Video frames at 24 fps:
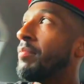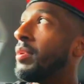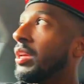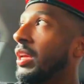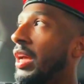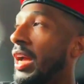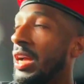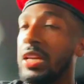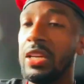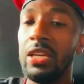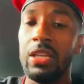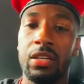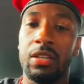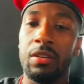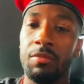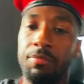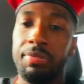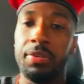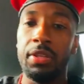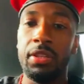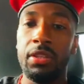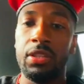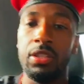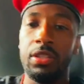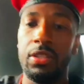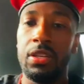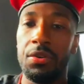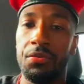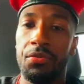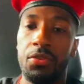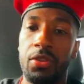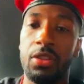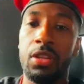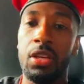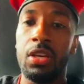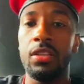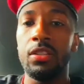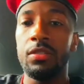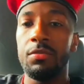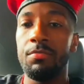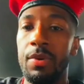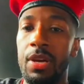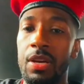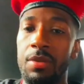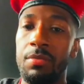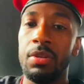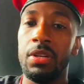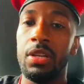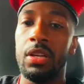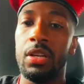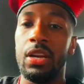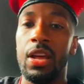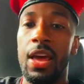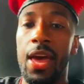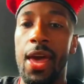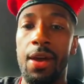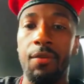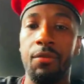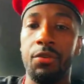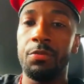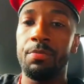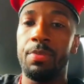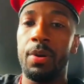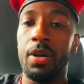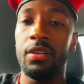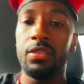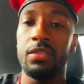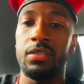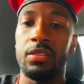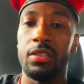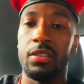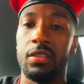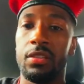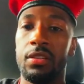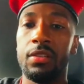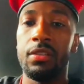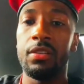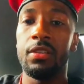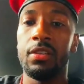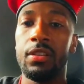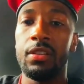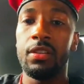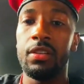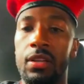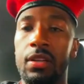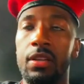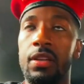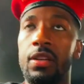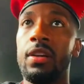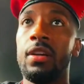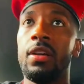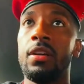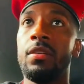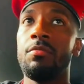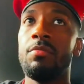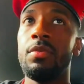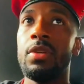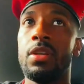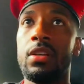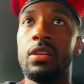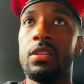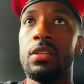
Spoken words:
I get completely different things maybe than the average person,